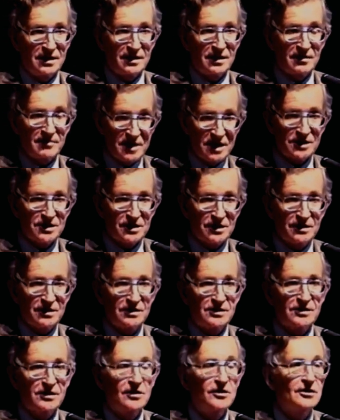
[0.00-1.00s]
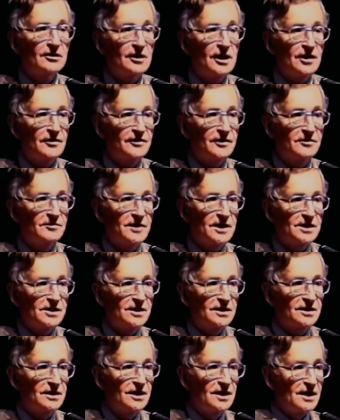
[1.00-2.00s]
commission, the Scowcroft
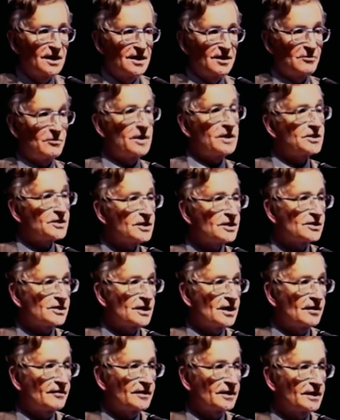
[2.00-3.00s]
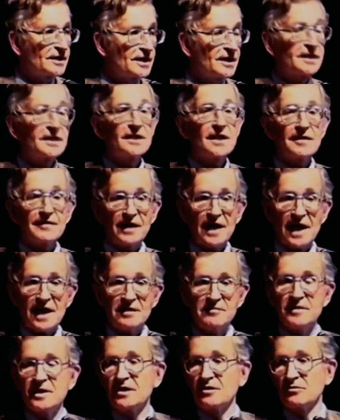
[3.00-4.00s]
Commission, which discovered that there never
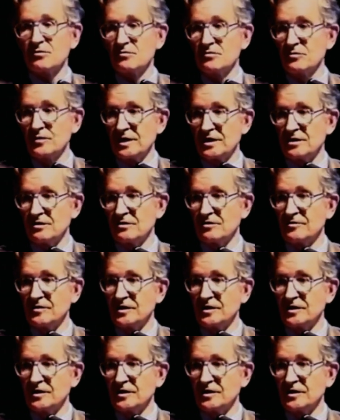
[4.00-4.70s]
had been a window of